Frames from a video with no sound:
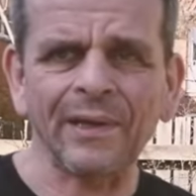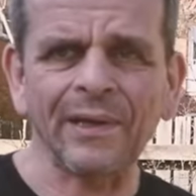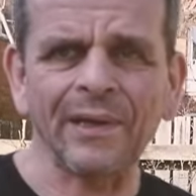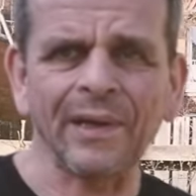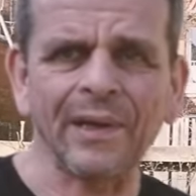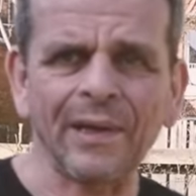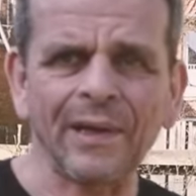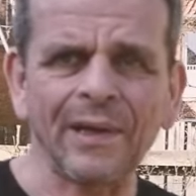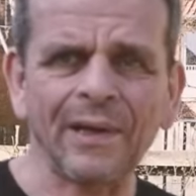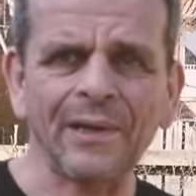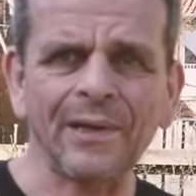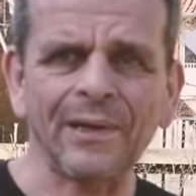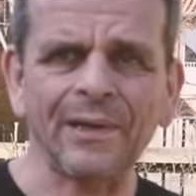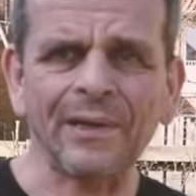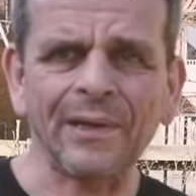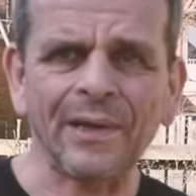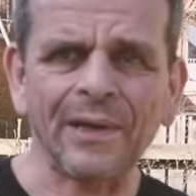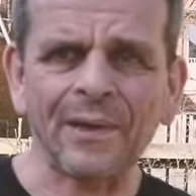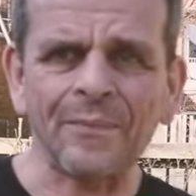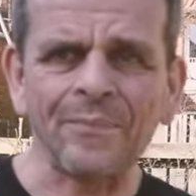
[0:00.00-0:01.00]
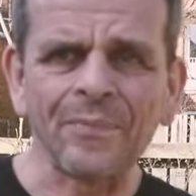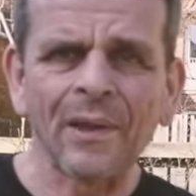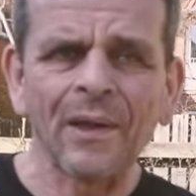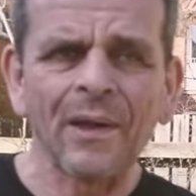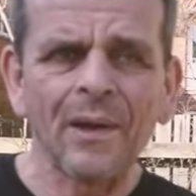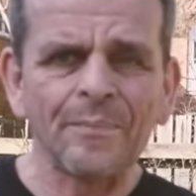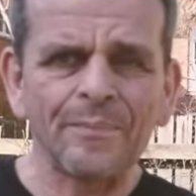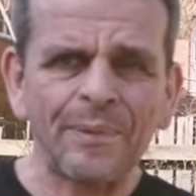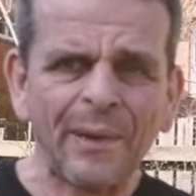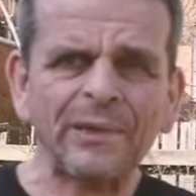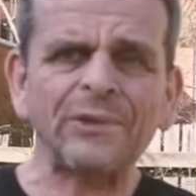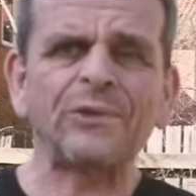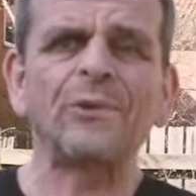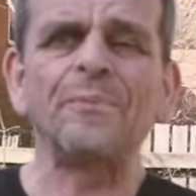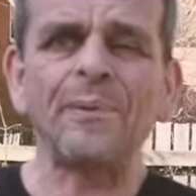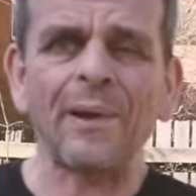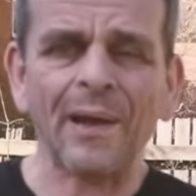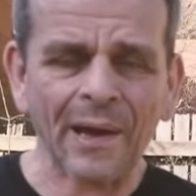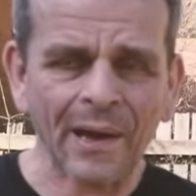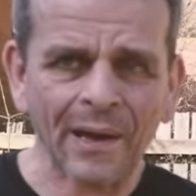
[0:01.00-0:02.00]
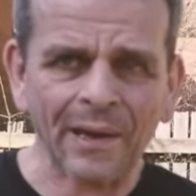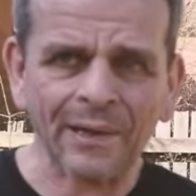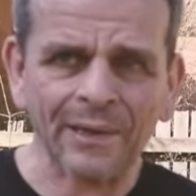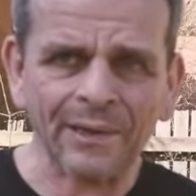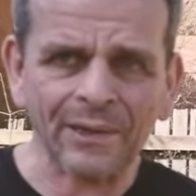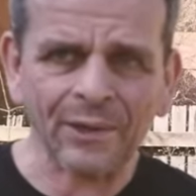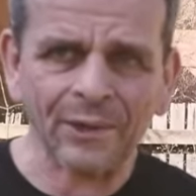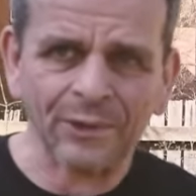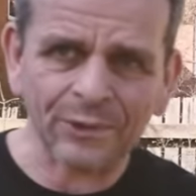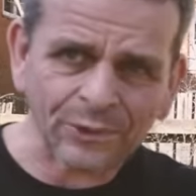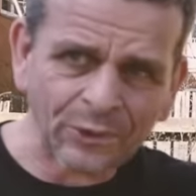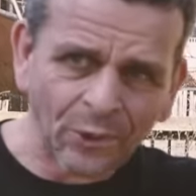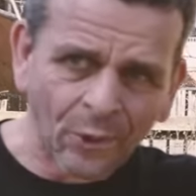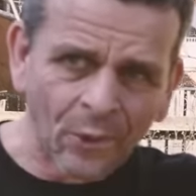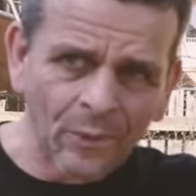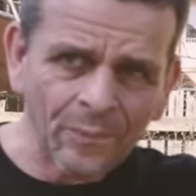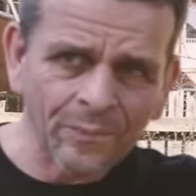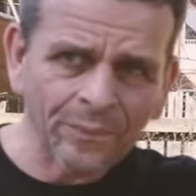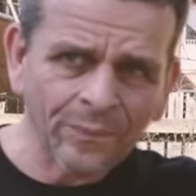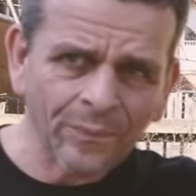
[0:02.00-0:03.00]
in, a, in a pet supply uh, store.